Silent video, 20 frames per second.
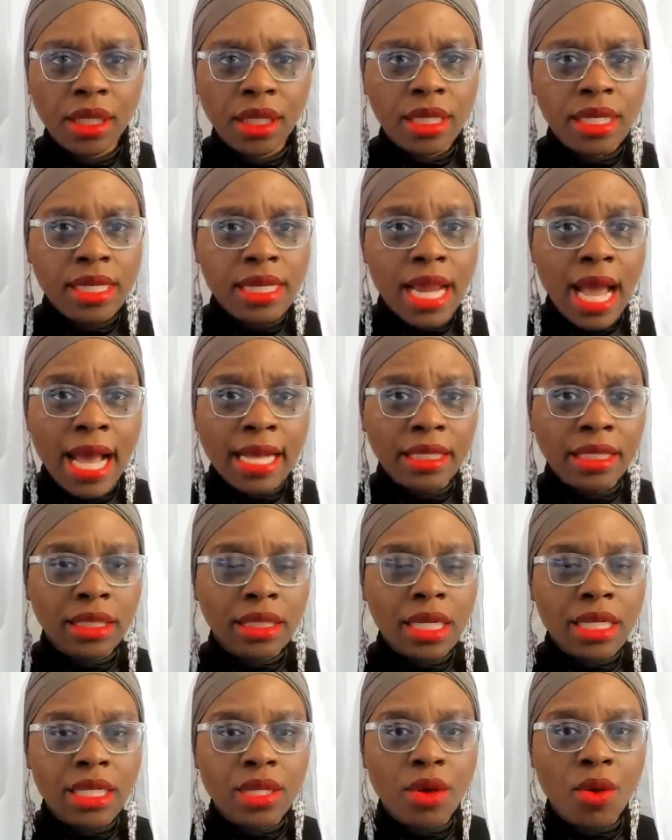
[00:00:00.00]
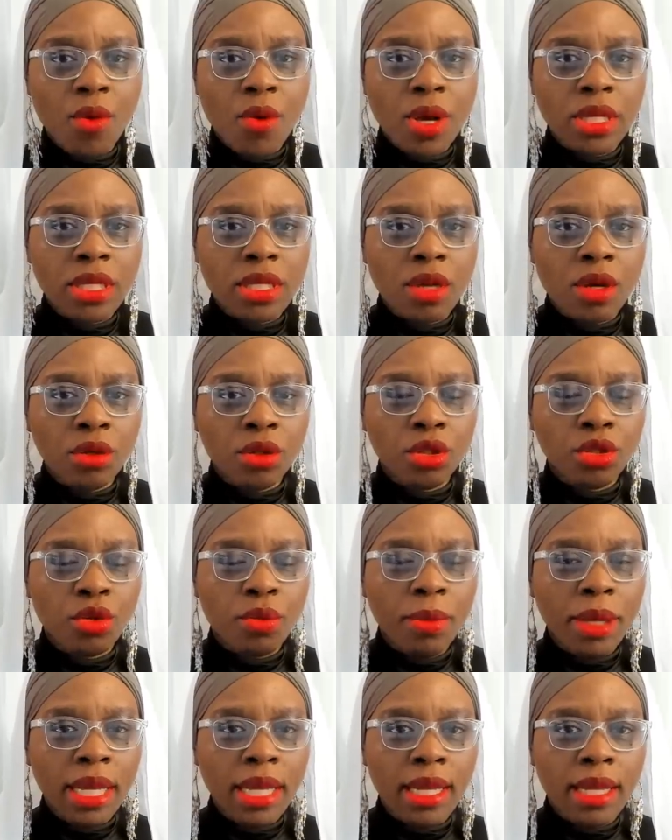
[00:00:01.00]
Not just on social
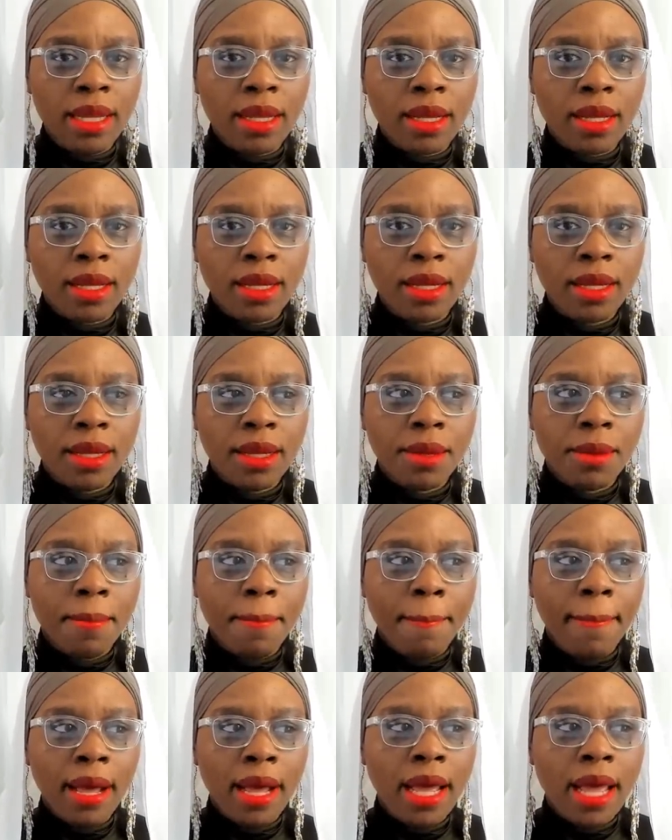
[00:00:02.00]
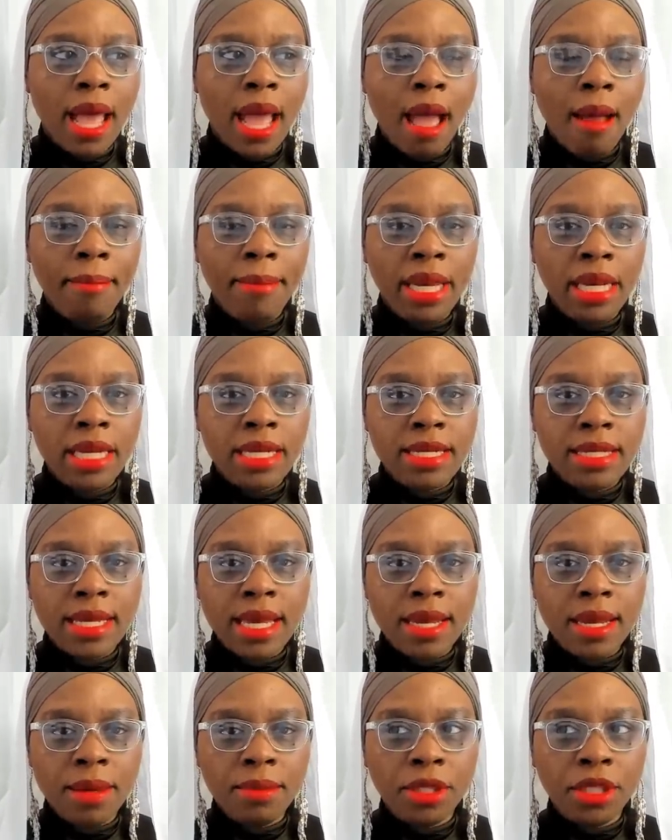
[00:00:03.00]
media, but how many
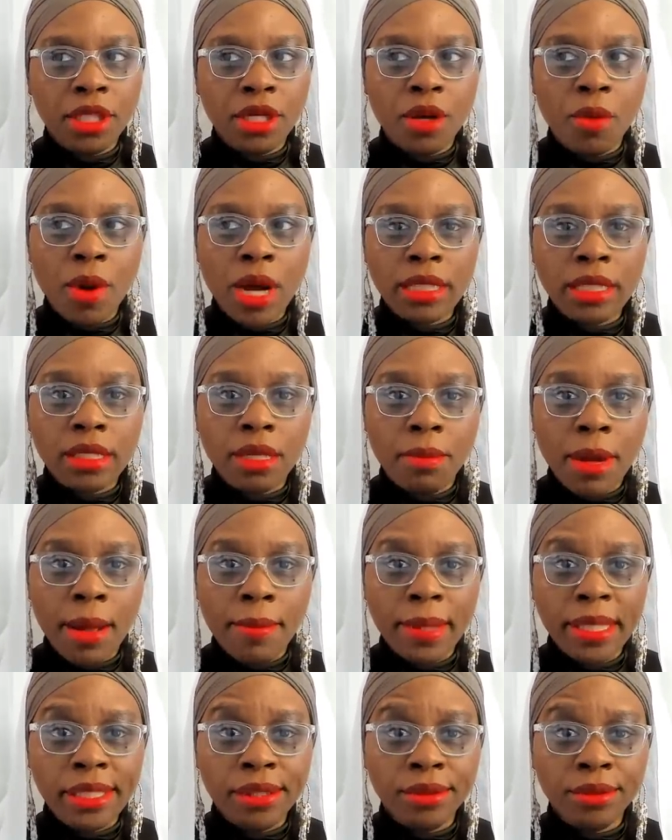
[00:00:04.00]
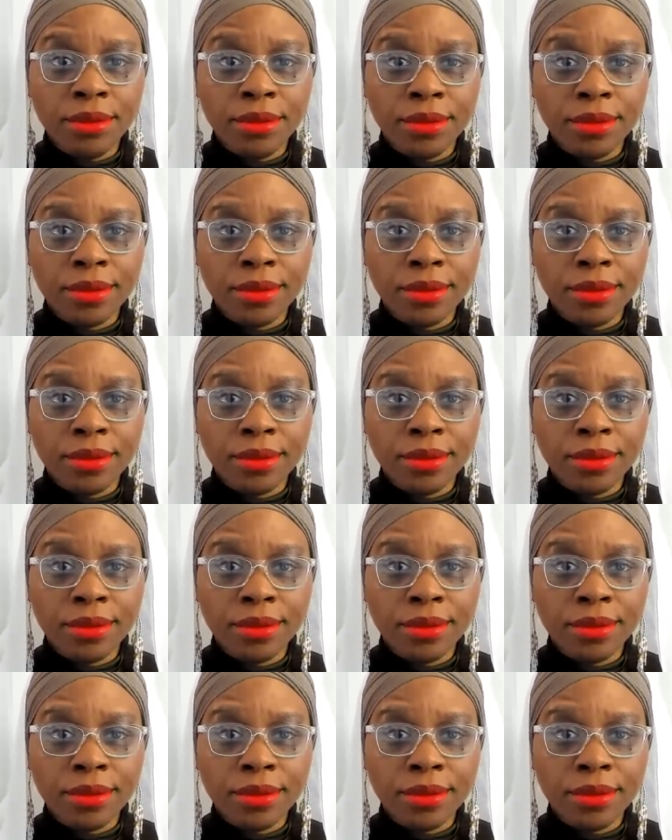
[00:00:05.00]
setups she done watched her mama do?